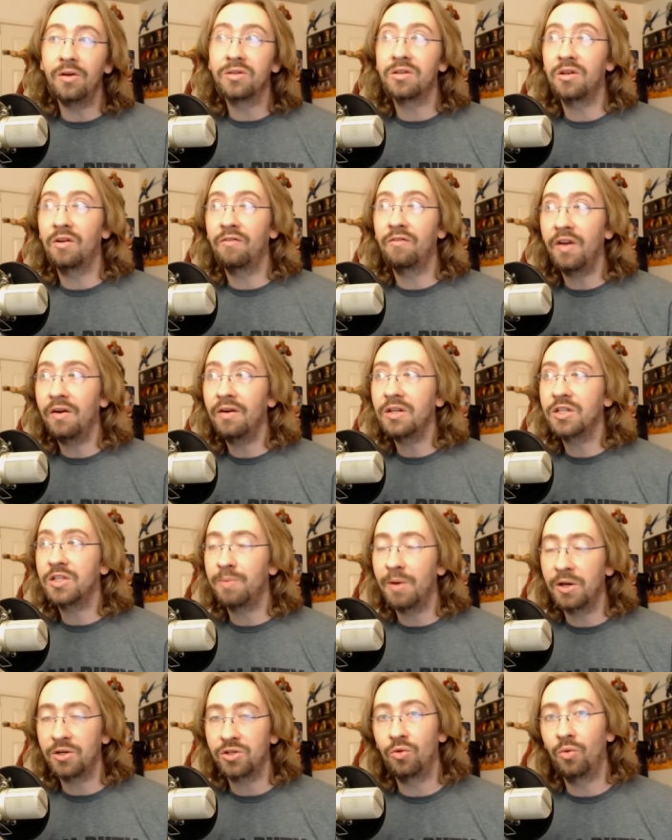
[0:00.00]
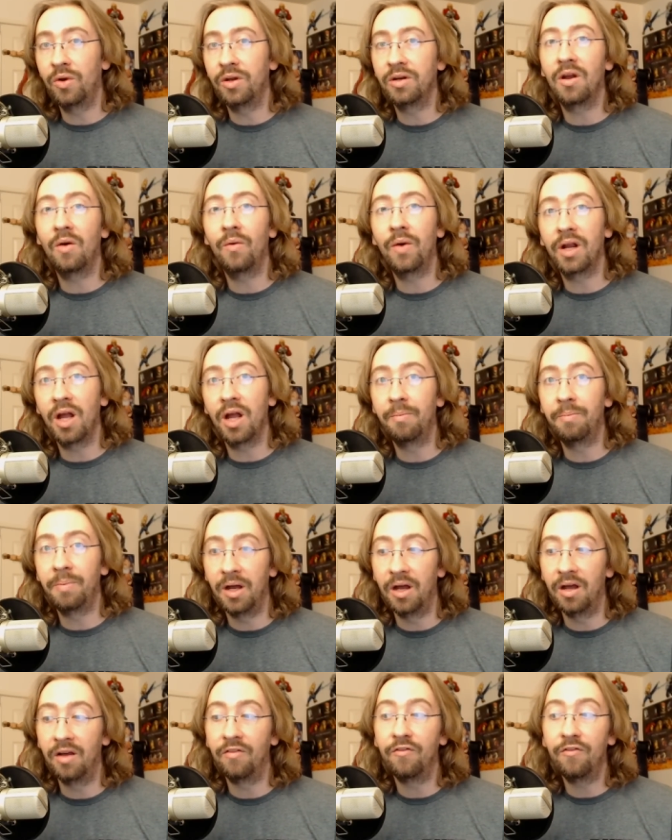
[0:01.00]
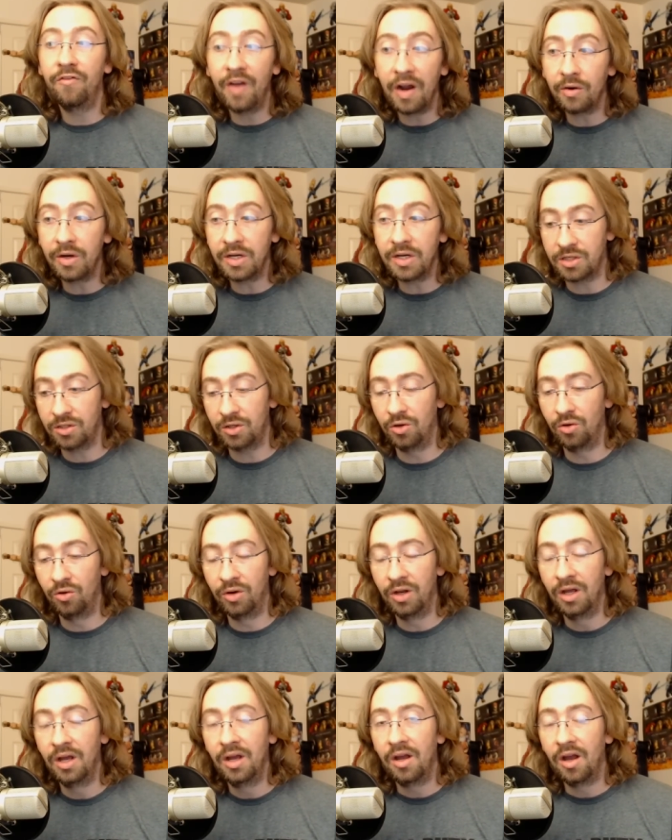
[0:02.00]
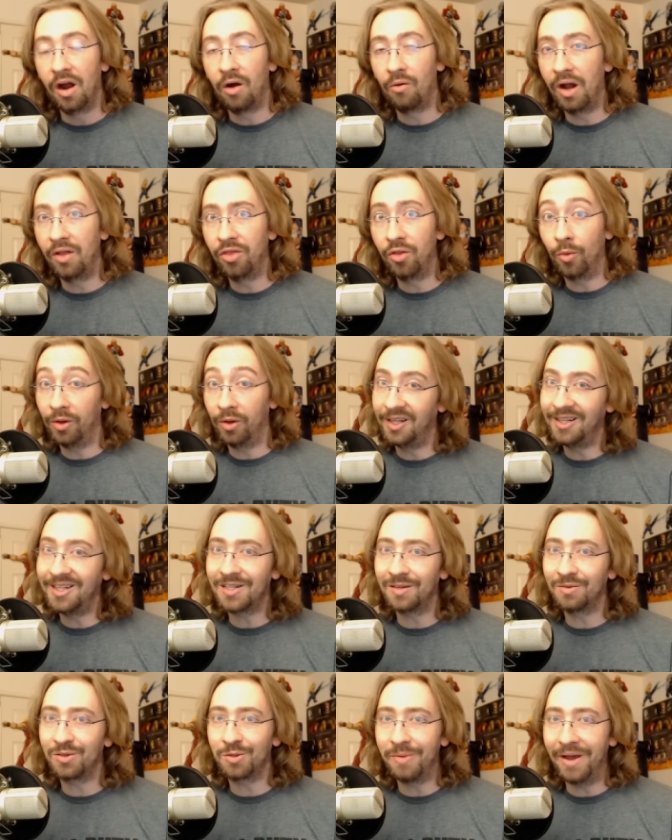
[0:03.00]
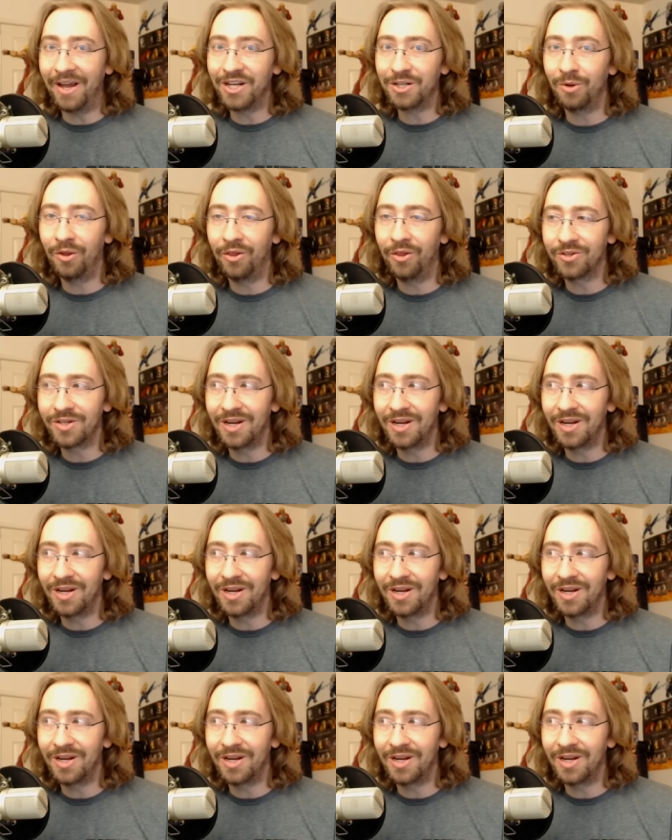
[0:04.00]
There's a very special one going up very soon around the release of Smash Brothers,